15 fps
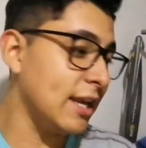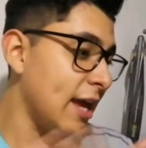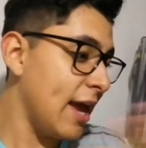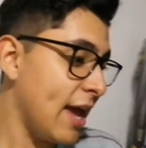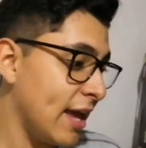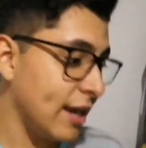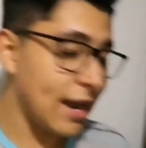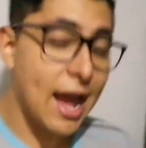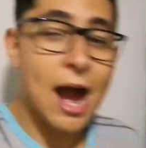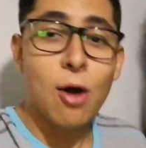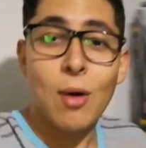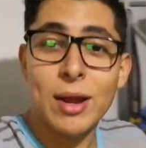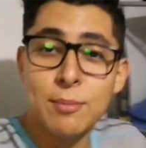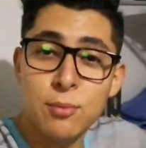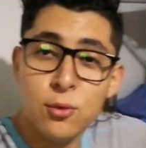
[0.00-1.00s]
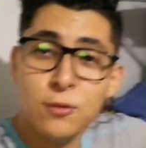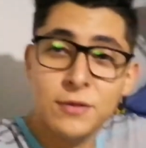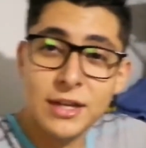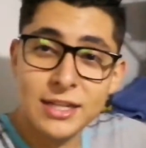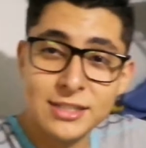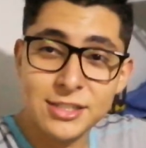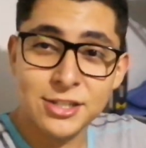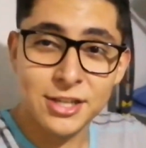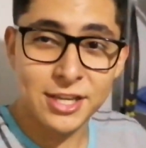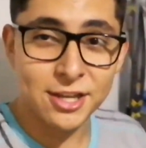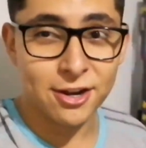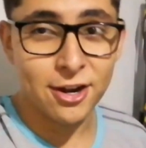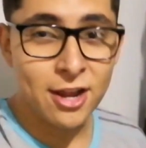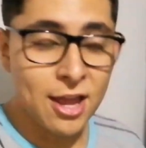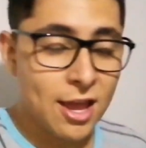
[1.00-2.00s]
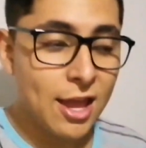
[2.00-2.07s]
need to edit how I moved into here